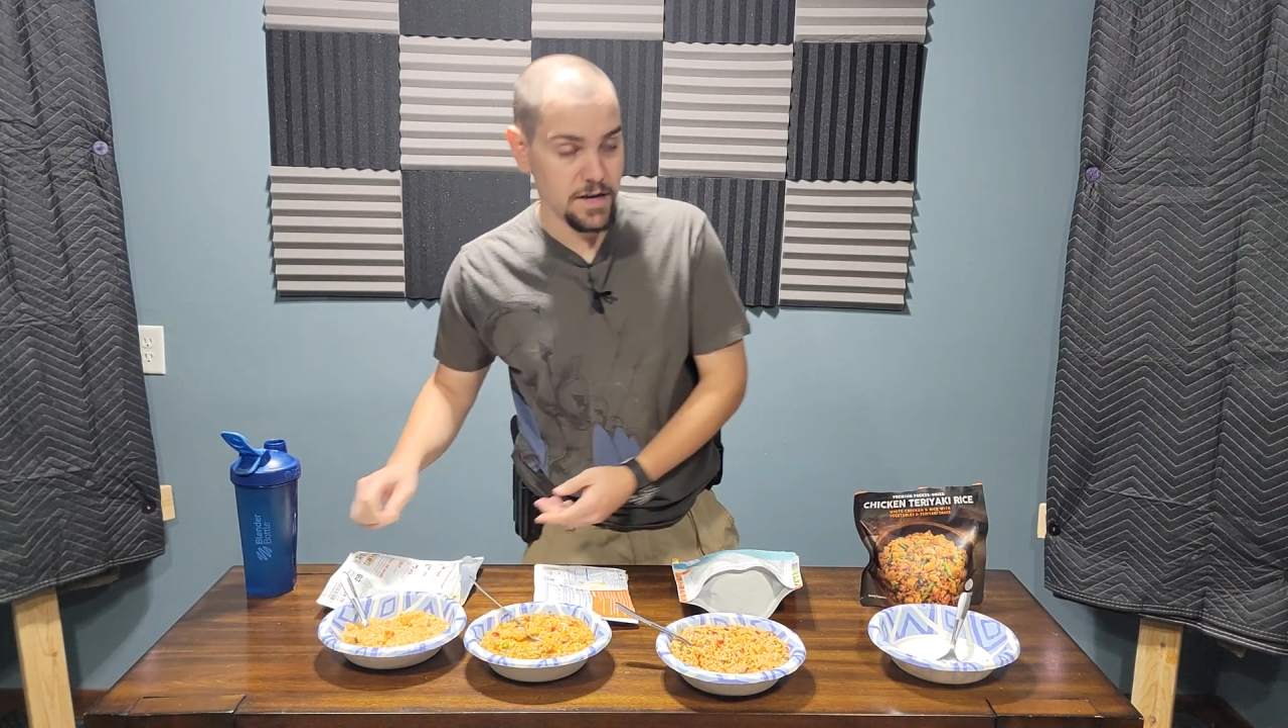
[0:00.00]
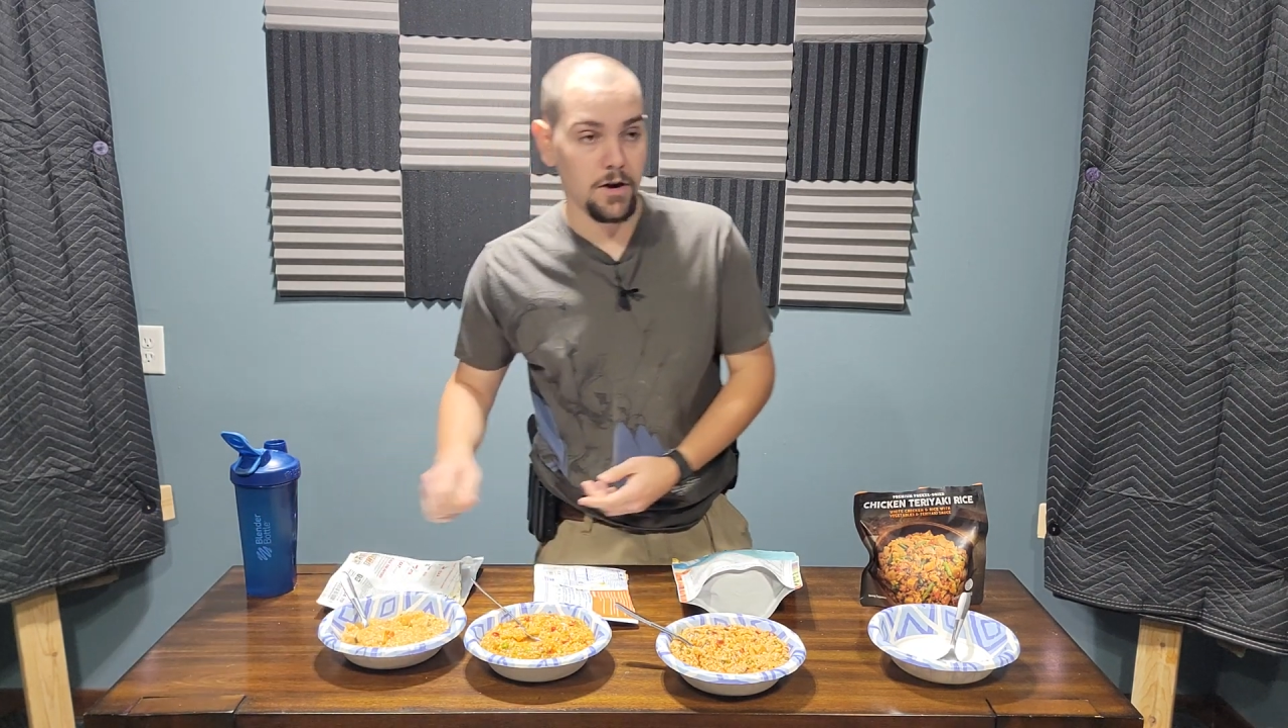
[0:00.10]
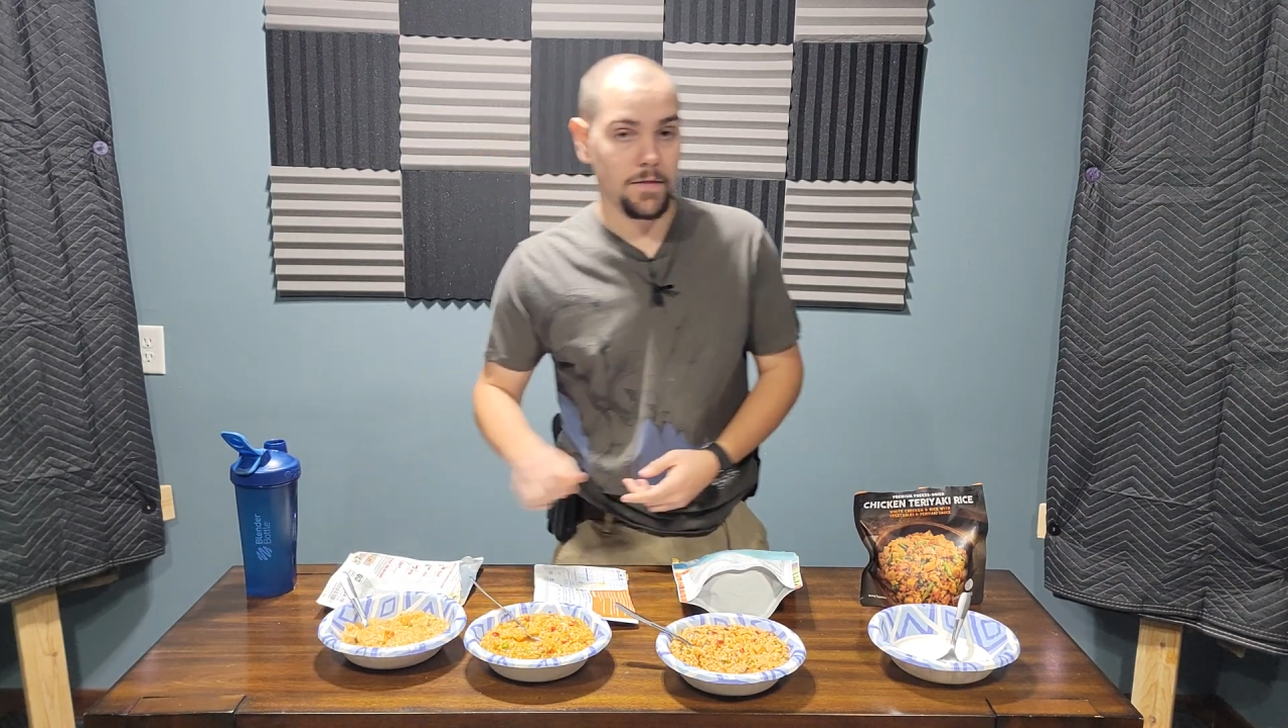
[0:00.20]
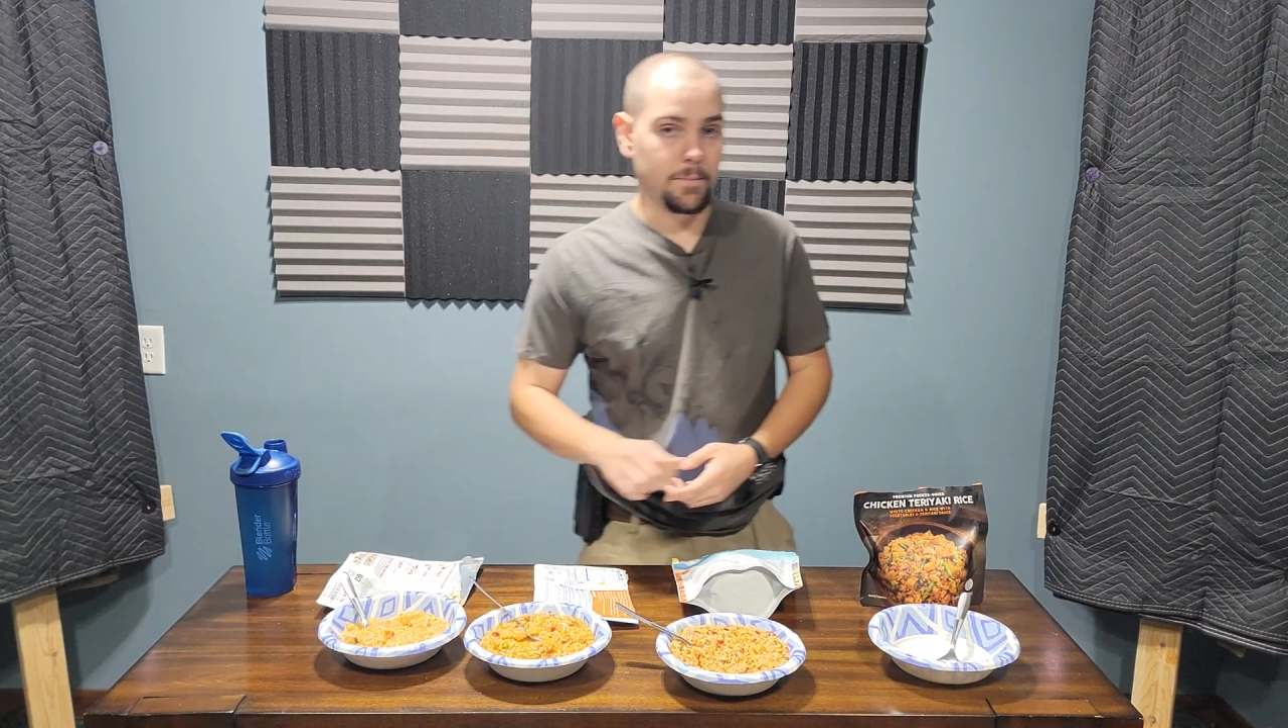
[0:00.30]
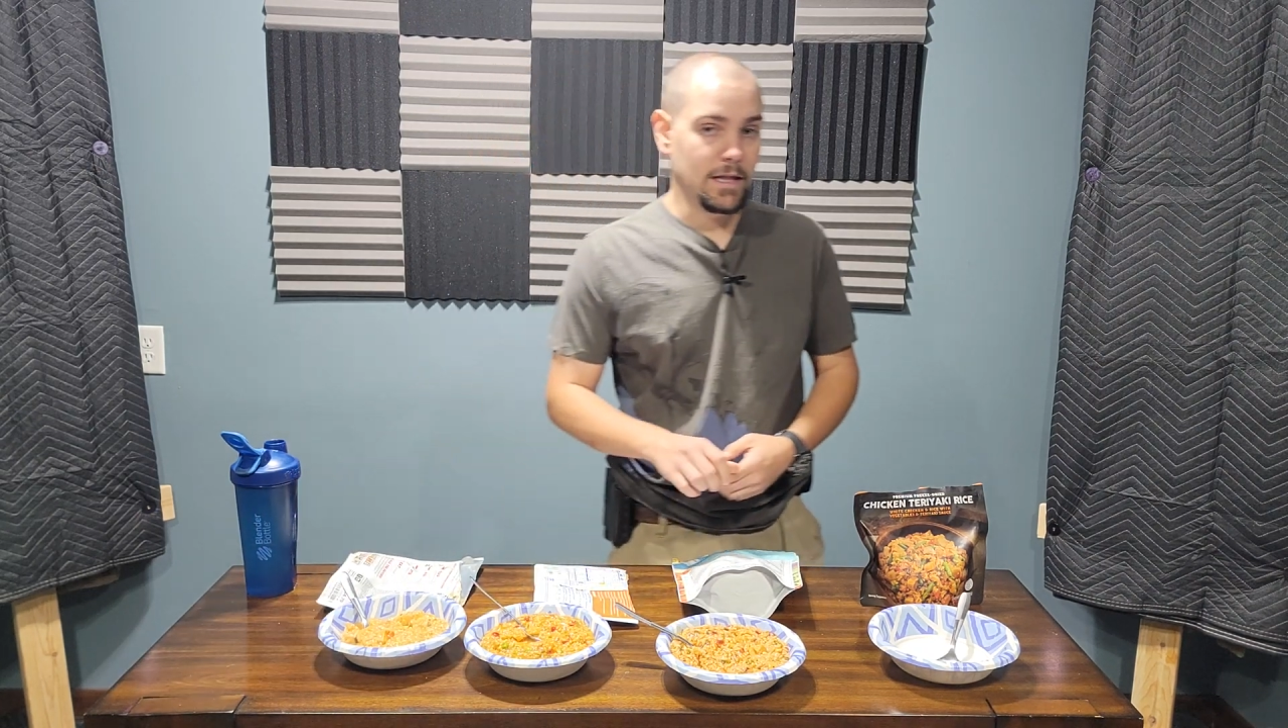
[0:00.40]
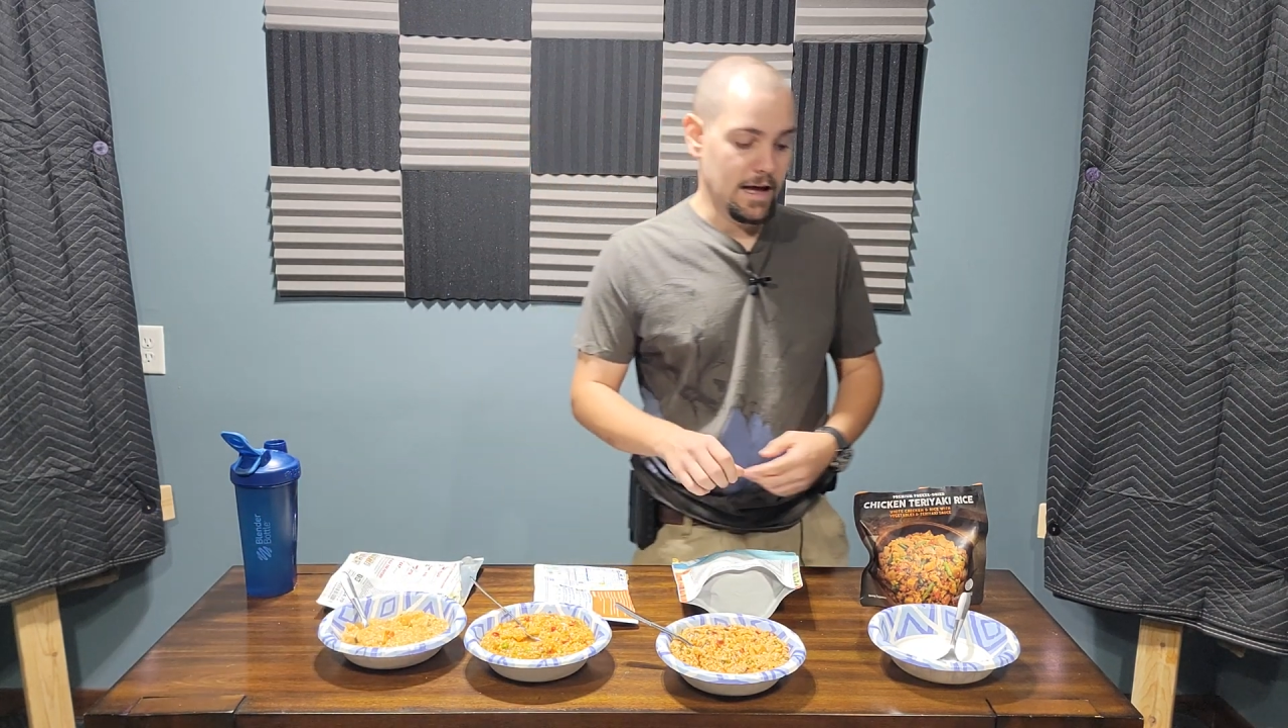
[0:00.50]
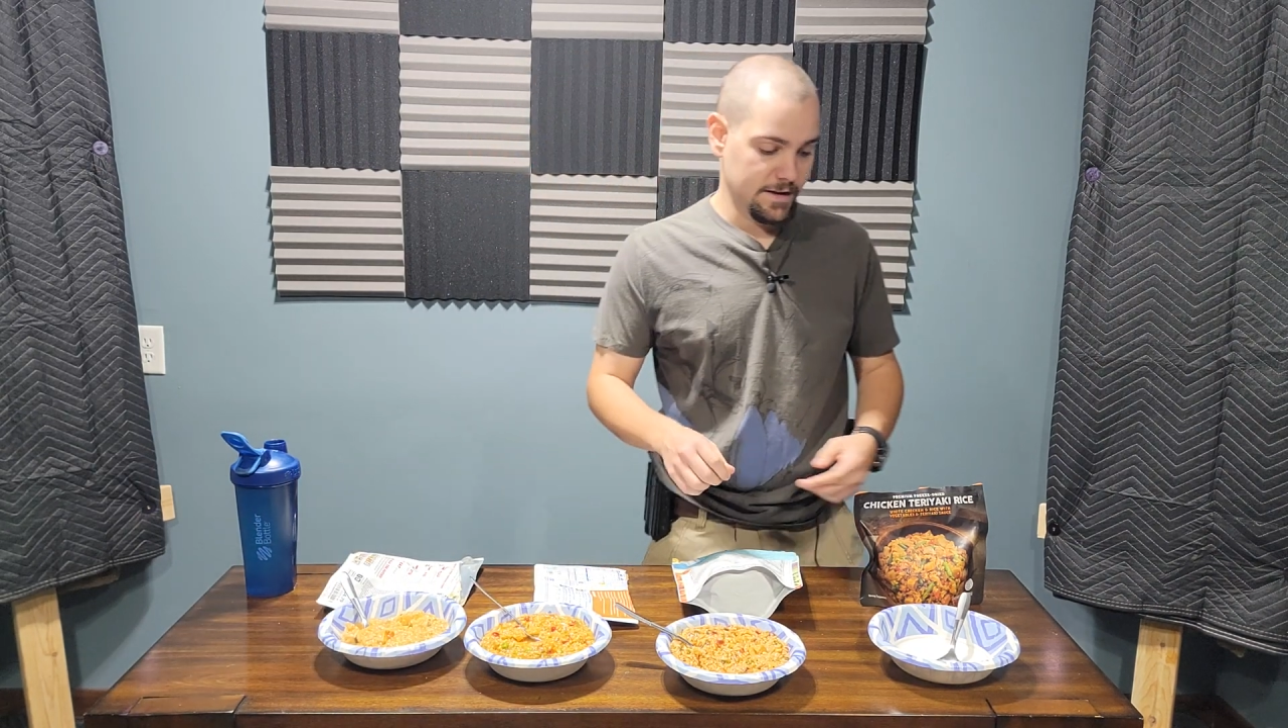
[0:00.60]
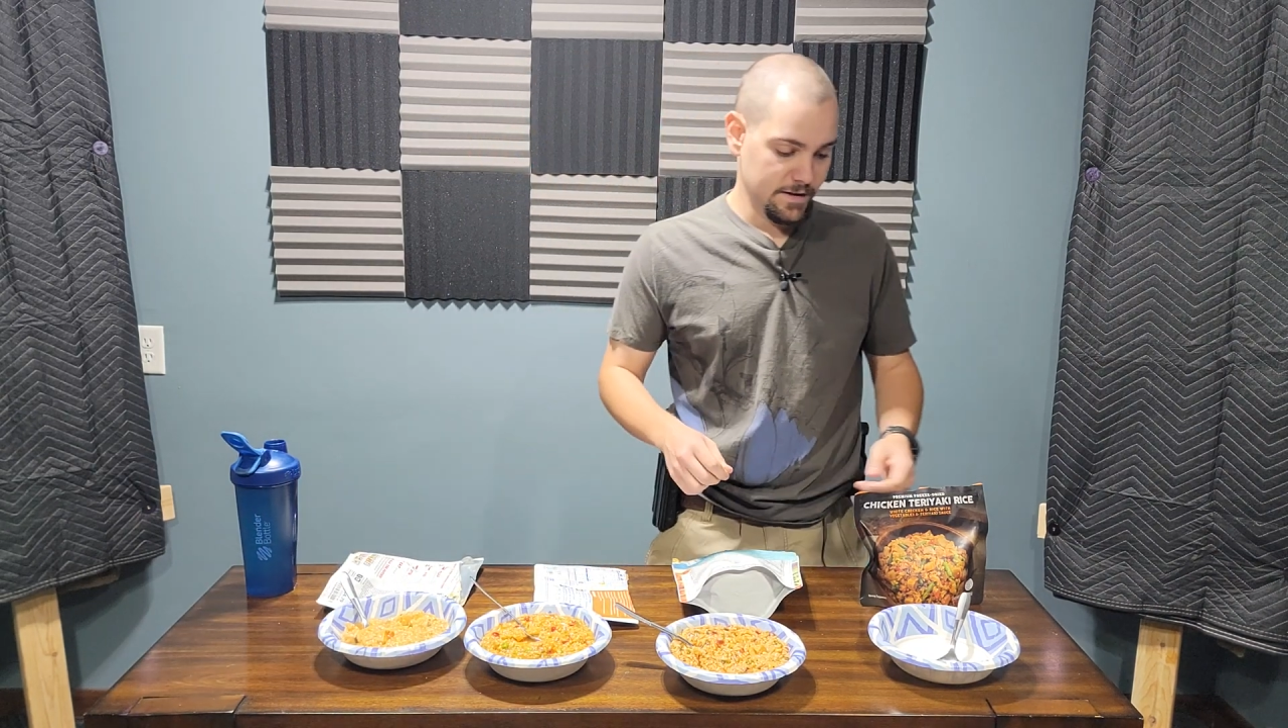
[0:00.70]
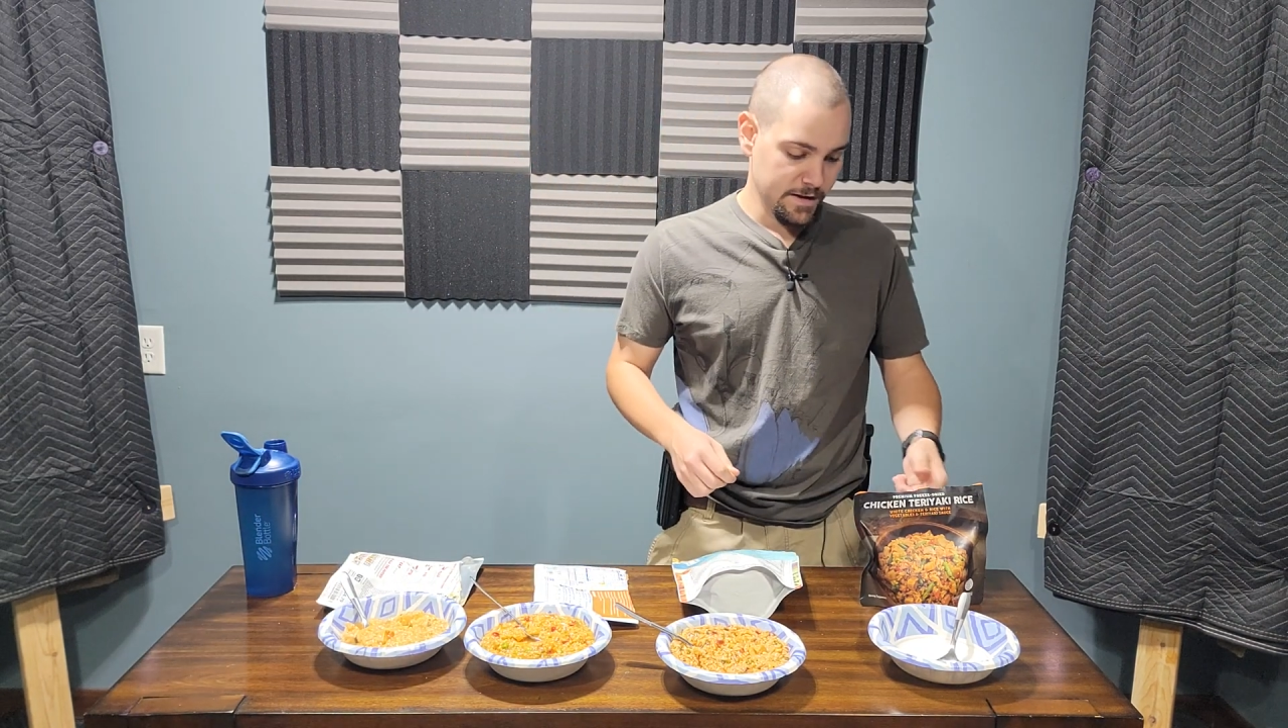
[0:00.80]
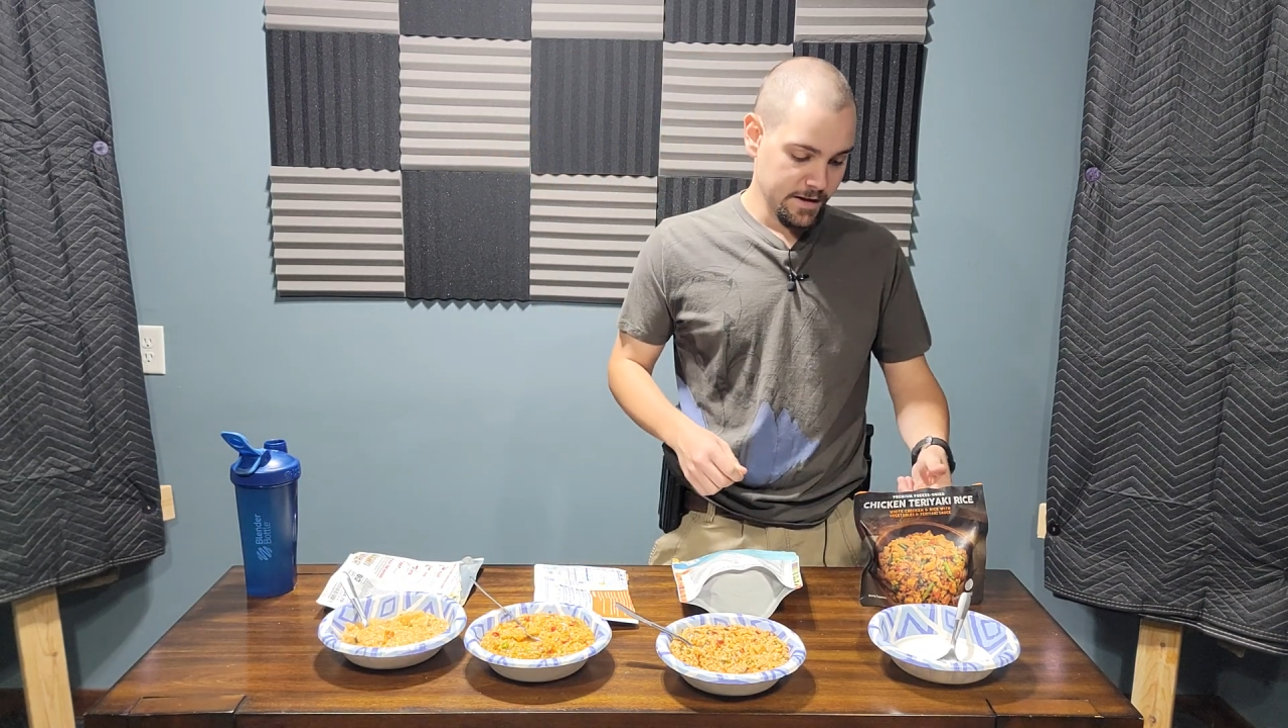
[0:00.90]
kid on the block.